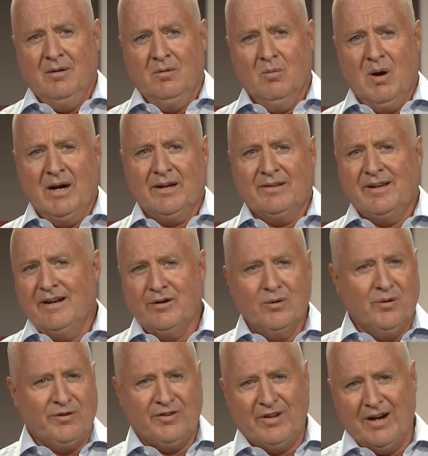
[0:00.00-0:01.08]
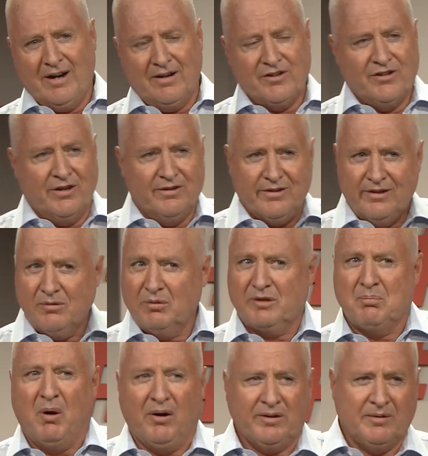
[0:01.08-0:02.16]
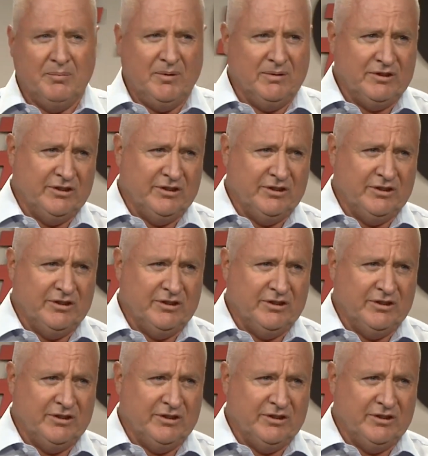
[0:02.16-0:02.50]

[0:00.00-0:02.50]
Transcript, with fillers: One, it's our North Star. It shows us what's possible.